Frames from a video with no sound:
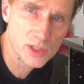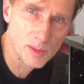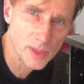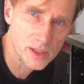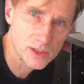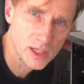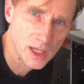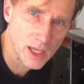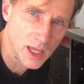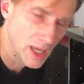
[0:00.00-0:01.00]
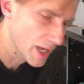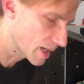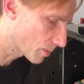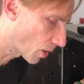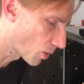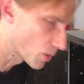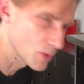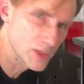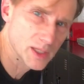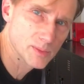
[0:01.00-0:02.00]
dumbbells and I'm
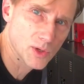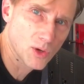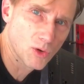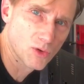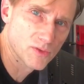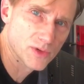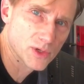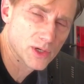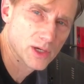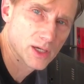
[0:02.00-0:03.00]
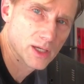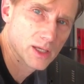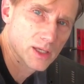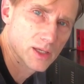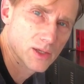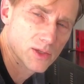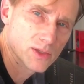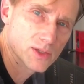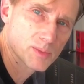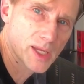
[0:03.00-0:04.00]
holding them over
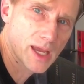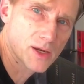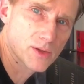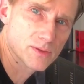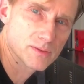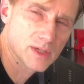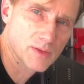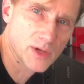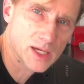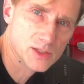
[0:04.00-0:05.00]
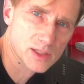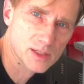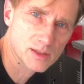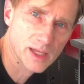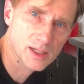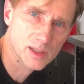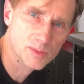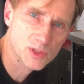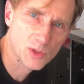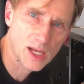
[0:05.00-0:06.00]
the piano, never actually letting
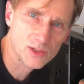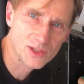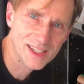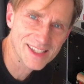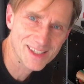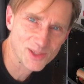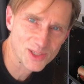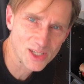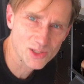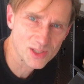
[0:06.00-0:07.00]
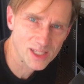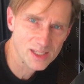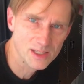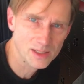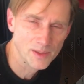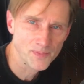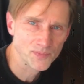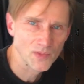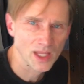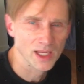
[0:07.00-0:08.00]
them scratch the keys or touch the keys.
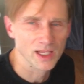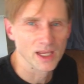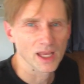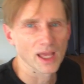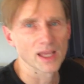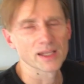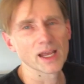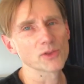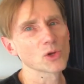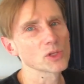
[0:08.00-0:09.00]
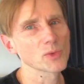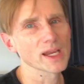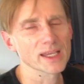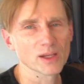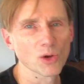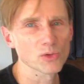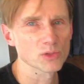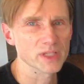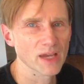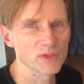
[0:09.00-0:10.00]
Now, the only way I can hold
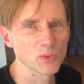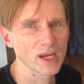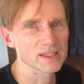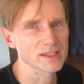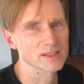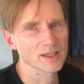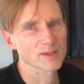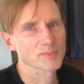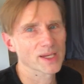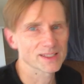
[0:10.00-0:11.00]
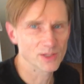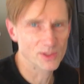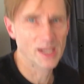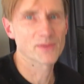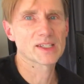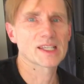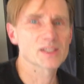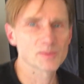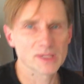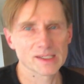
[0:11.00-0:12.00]
those heavy weights is by, kind of
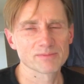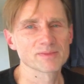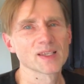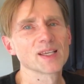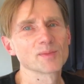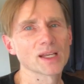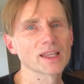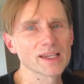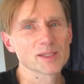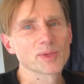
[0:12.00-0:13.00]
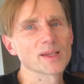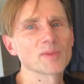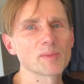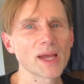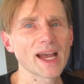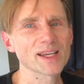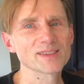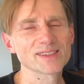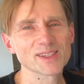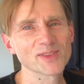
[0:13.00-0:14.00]
engaging my legs a bit, my back
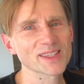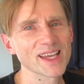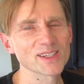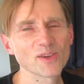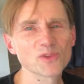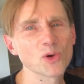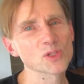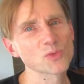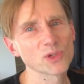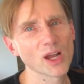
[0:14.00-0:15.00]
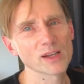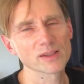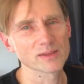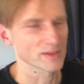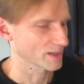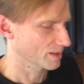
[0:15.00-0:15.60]
and stuff like that. Now, of course, we're not